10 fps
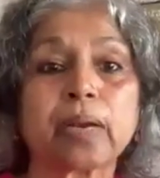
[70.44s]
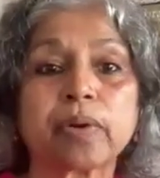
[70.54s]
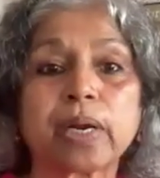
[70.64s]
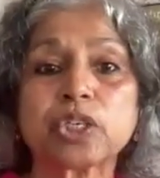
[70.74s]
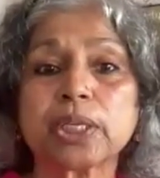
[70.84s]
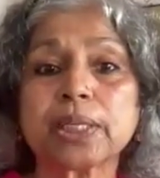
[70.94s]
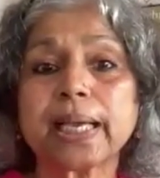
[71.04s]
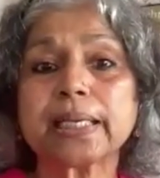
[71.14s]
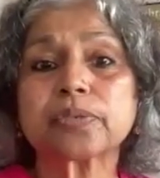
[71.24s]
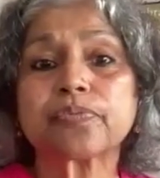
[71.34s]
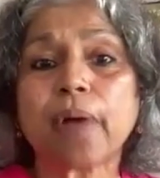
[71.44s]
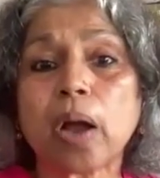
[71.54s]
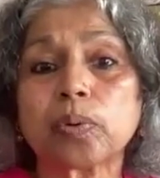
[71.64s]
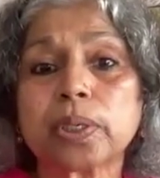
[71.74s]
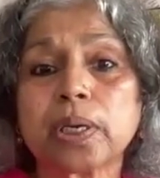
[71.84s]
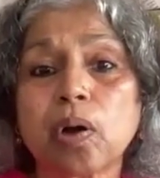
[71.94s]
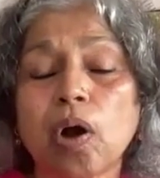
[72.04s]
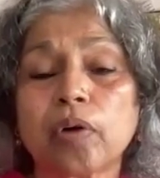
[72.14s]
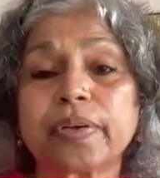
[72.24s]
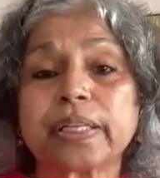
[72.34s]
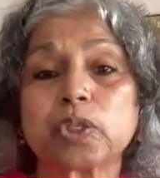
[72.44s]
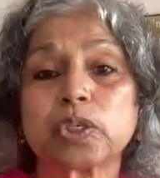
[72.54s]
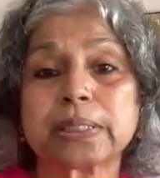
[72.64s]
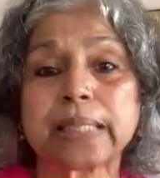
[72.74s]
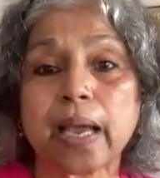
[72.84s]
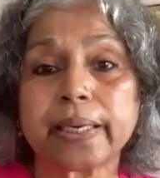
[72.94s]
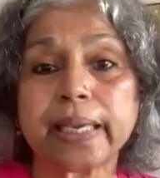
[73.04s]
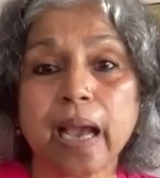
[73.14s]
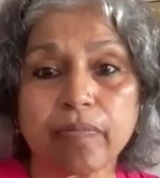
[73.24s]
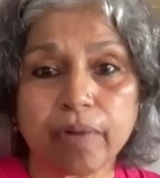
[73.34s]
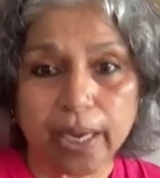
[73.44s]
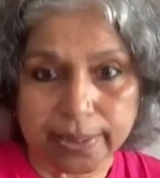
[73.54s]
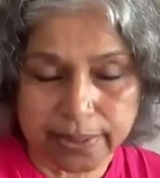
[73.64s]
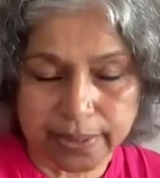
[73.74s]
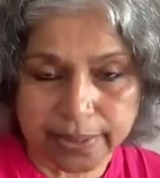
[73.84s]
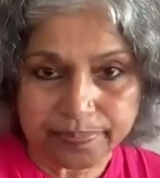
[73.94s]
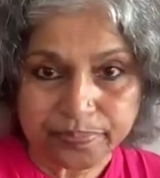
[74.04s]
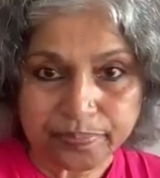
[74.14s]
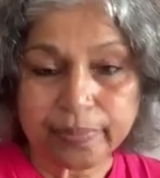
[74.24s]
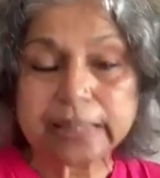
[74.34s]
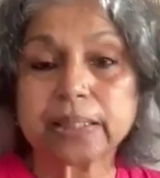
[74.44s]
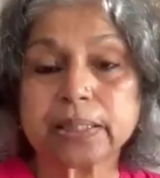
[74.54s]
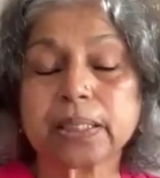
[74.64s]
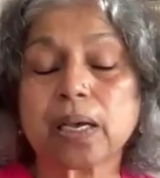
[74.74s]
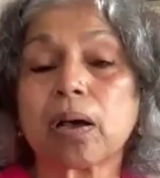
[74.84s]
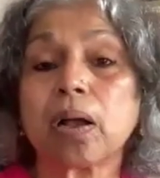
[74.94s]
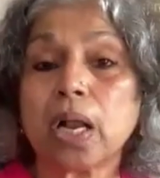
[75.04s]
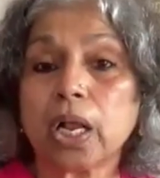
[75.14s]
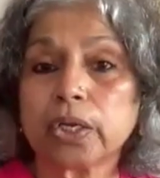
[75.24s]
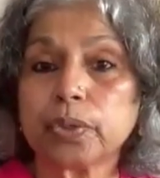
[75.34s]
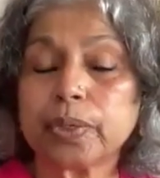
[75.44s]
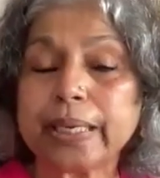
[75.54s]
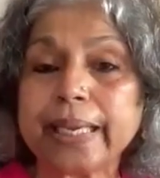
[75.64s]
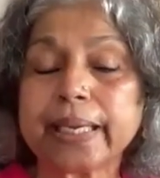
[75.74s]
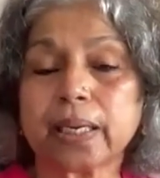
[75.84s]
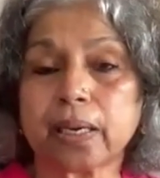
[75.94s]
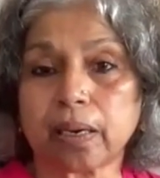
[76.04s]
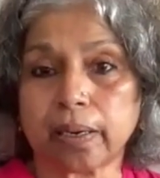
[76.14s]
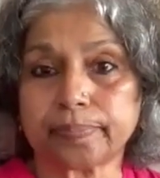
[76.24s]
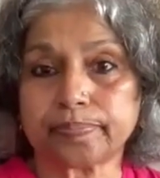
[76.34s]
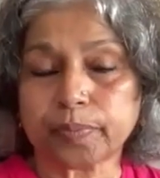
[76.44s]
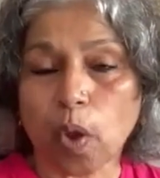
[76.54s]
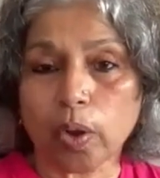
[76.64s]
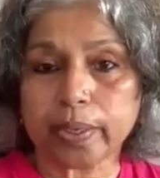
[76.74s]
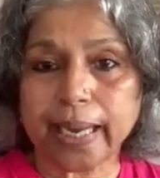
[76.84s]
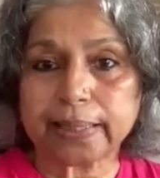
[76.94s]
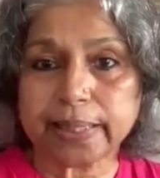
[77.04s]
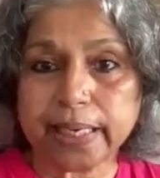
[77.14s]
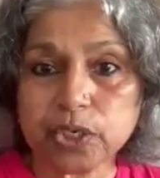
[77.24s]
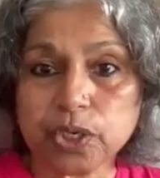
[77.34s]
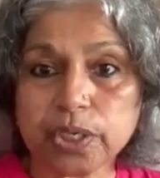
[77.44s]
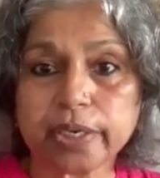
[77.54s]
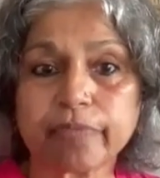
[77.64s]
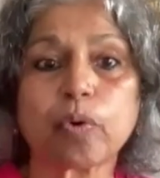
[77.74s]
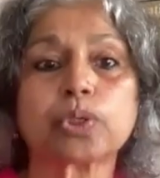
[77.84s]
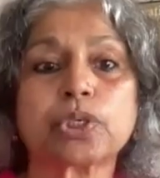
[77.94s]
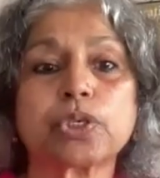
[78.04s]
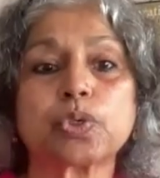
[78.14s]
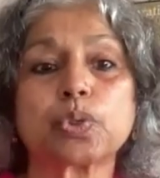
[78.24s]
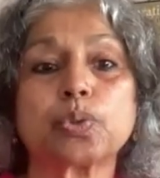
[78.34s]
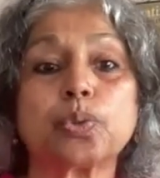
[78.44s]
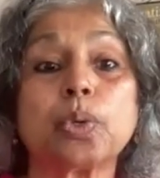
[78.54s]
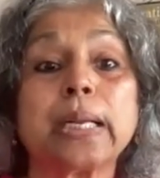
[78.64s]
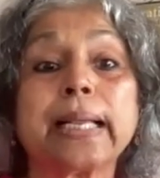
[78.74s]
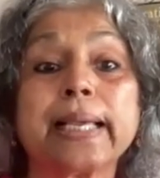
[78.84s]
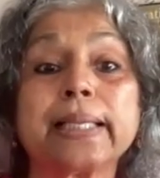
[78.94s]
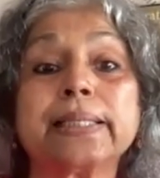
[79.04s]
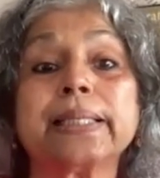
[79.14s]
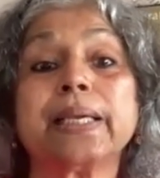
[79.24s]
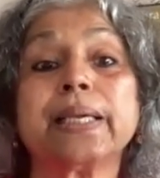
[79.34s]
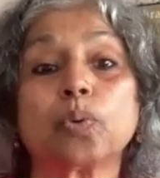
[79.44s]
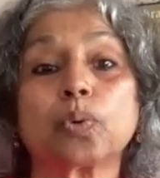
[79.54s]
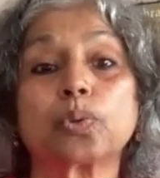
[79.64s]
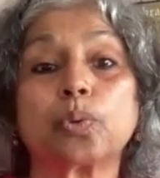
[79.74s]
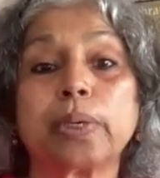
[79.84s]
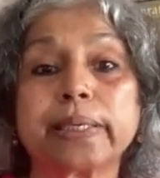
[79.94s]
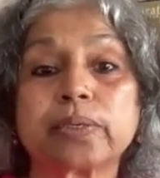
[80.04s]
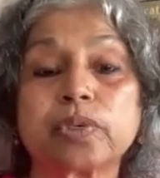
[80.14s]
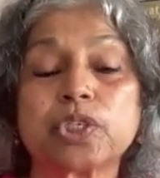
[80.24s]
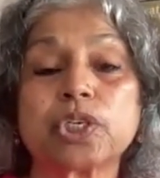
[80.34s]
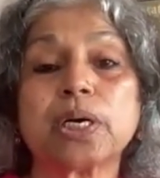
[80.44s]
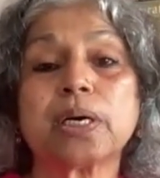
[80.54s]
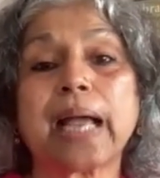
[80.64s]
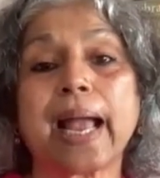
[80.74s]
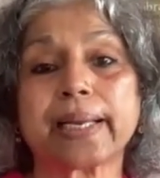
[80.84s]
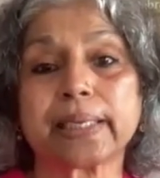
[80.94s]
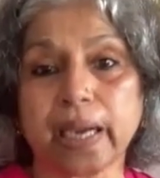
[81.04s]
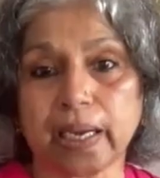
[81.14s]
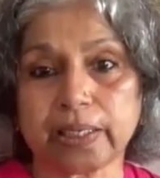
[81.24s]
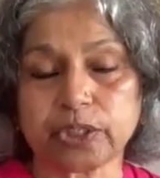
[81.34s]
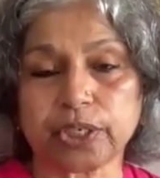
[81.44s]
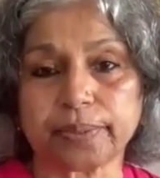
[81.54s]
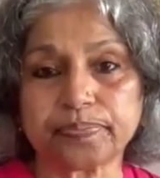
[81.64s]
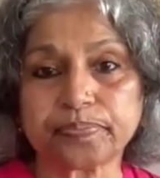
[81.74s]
Rakhshanda is founder of Hindustani Awaz. This is a unique organization devoted to Hindi Urdu literature and culture.